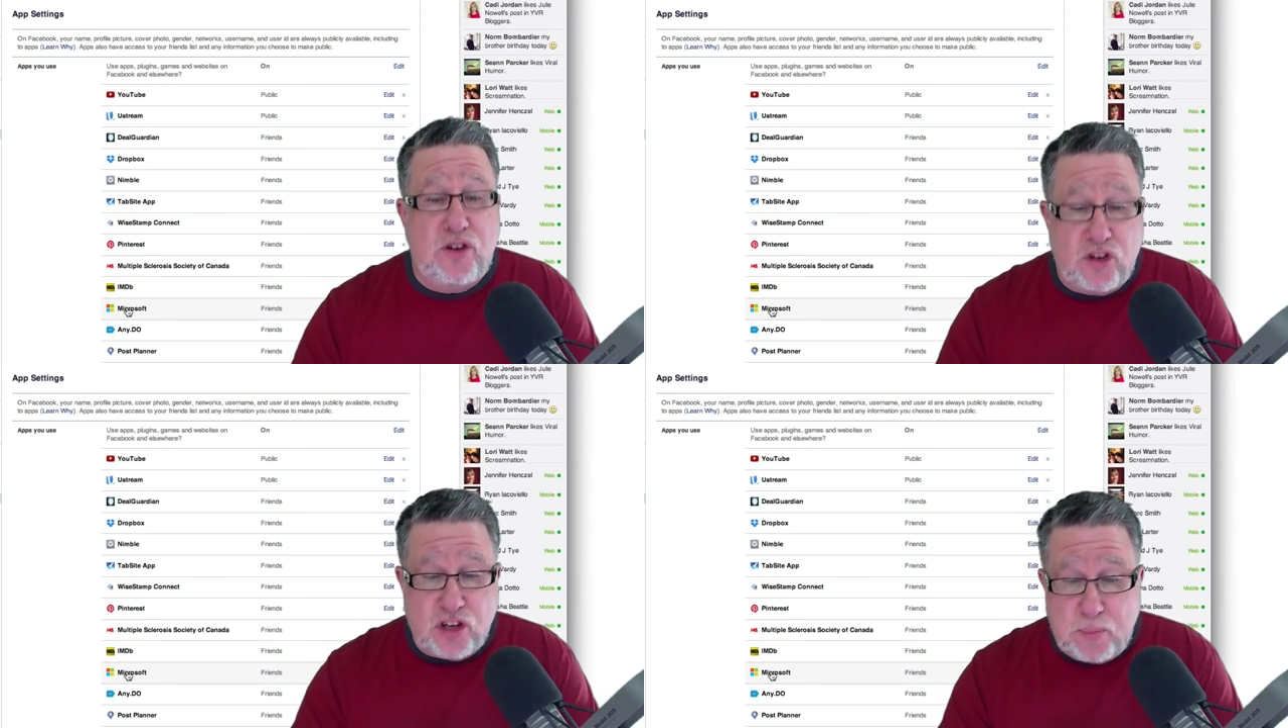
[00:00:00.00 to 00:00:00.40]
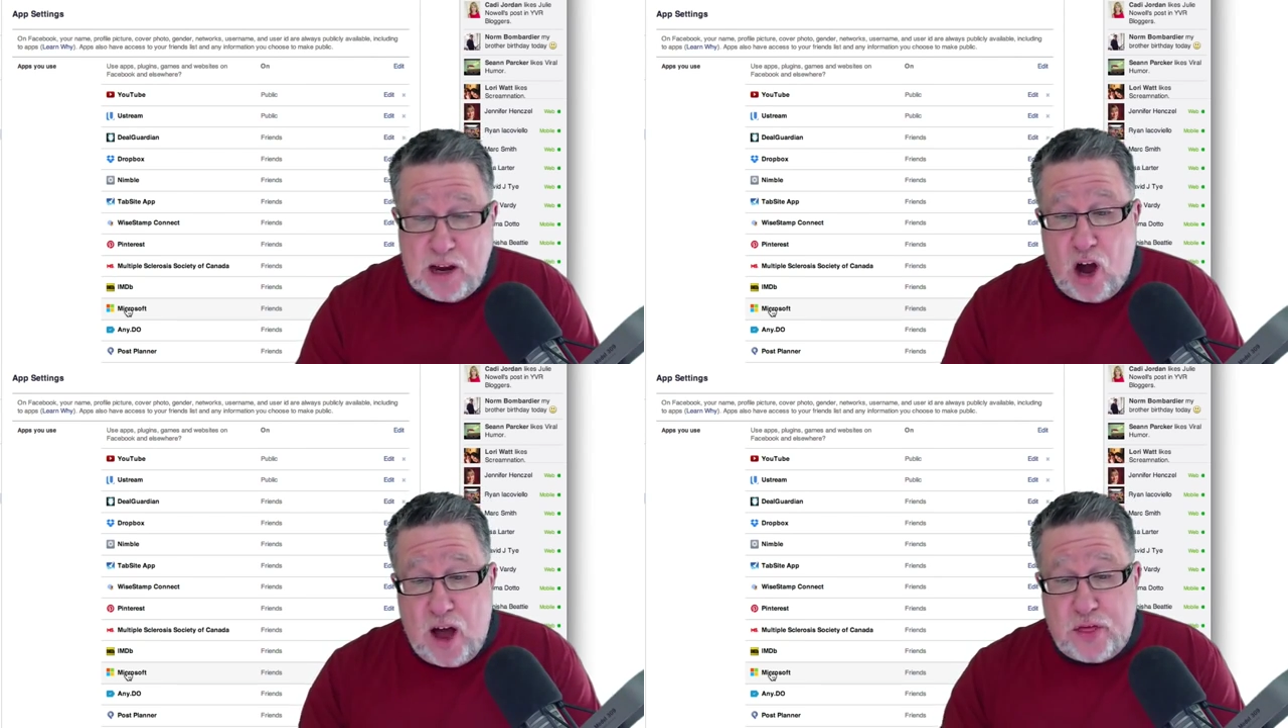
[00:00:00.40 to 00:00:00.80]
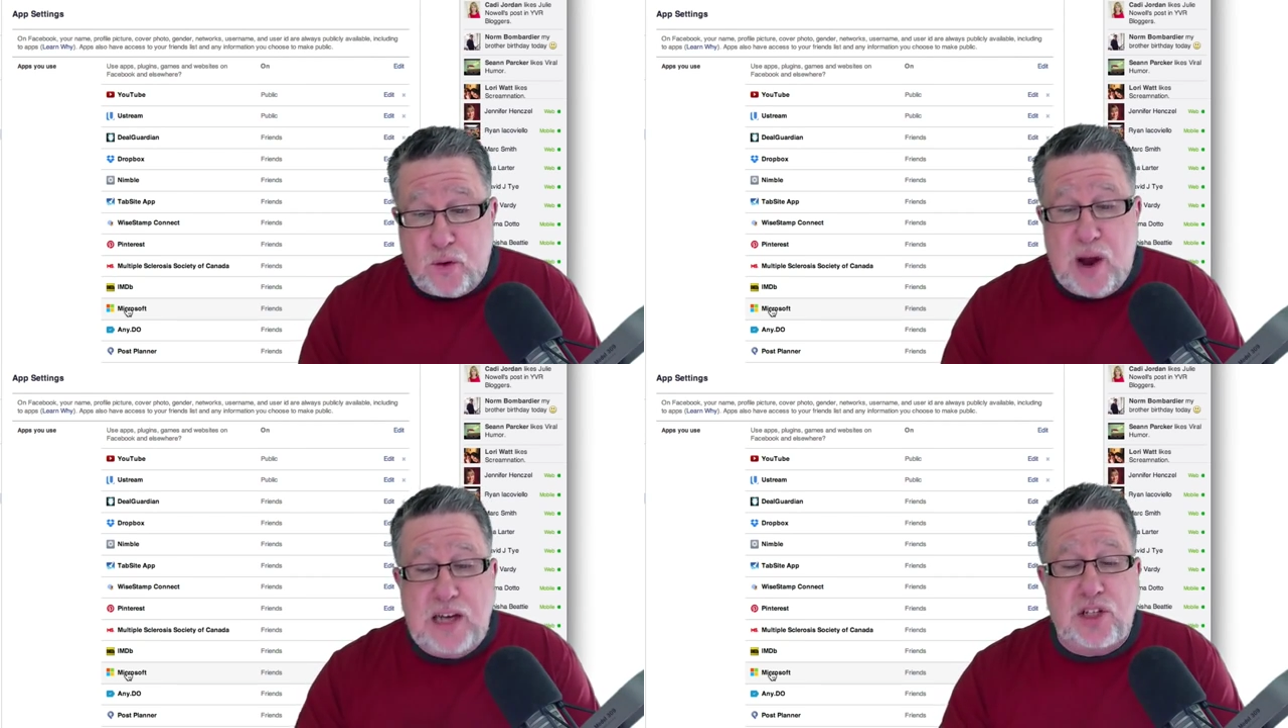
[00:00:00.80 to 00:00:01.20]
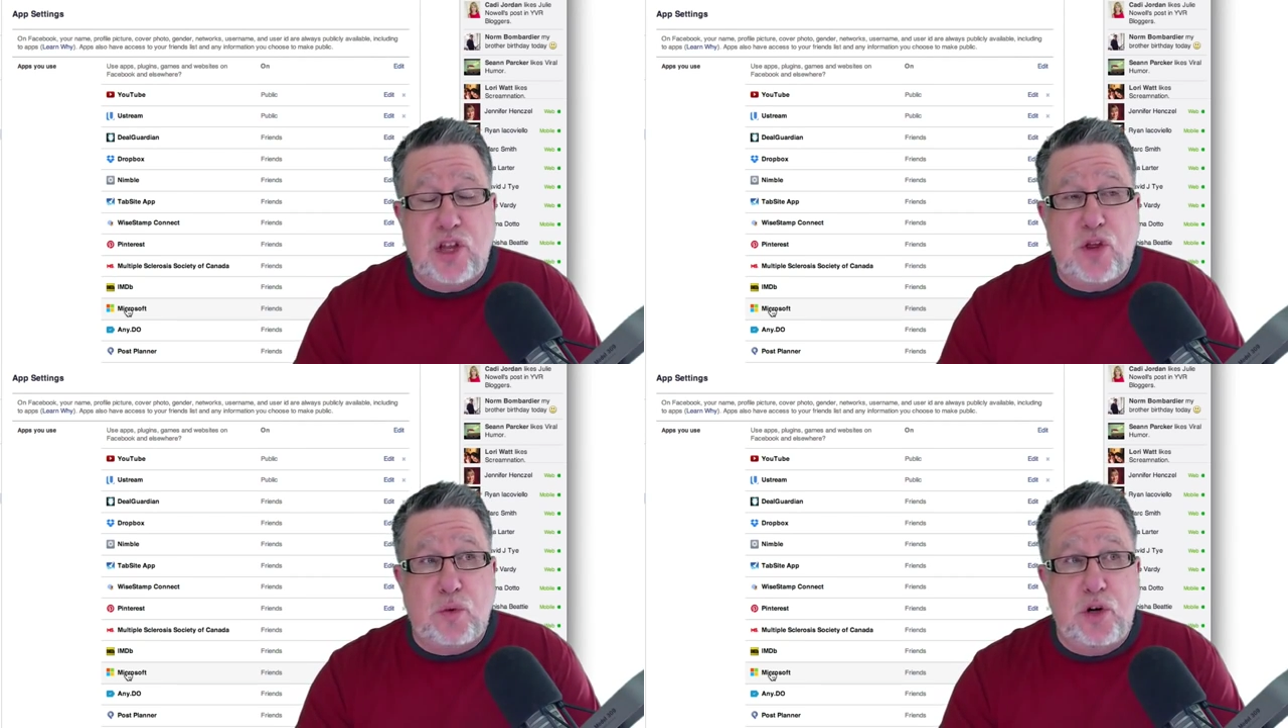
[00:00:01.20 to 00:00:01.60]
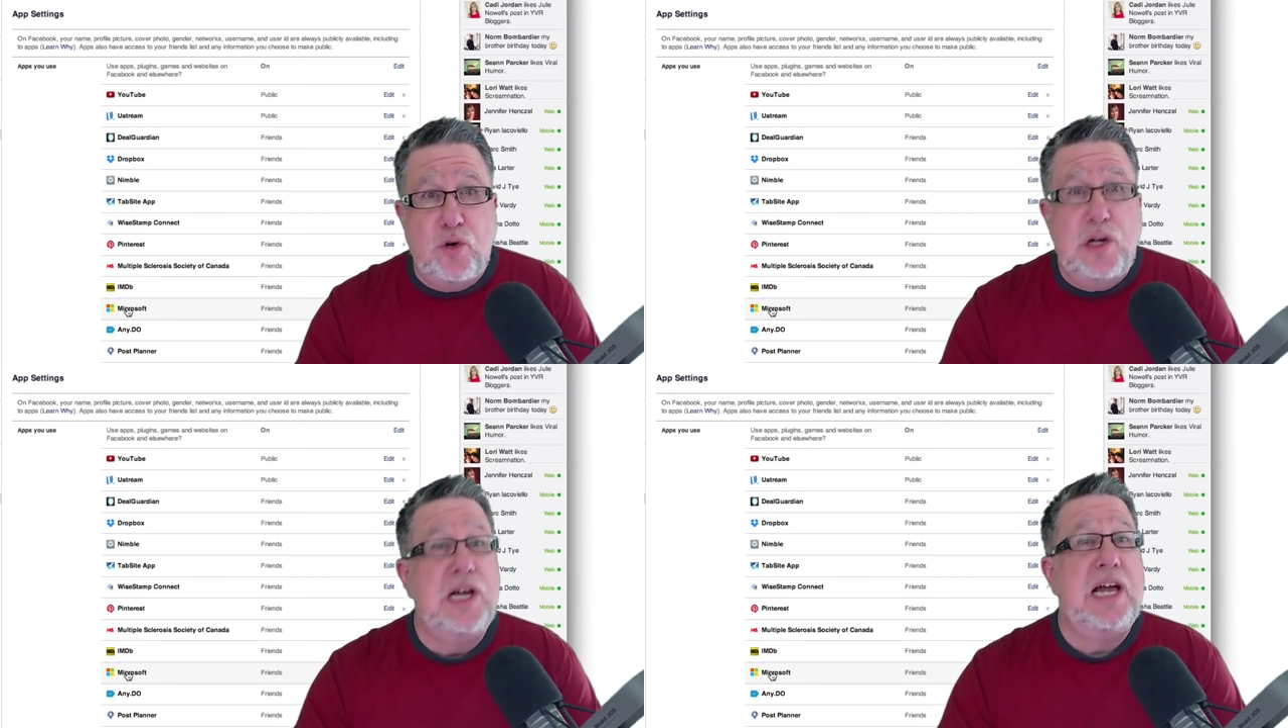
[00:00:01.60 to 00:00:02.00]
You're just being authorized through,